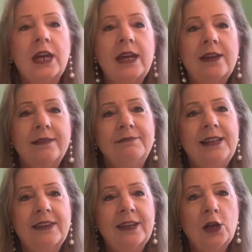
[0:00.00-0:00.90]
air.
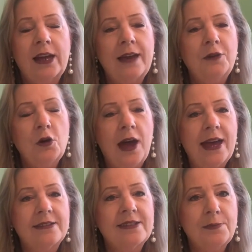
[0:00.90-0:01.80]
Nothing like having your
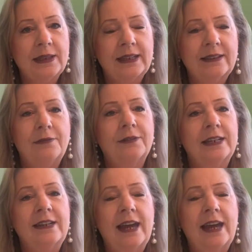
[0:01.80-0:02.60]
house smelling lovely,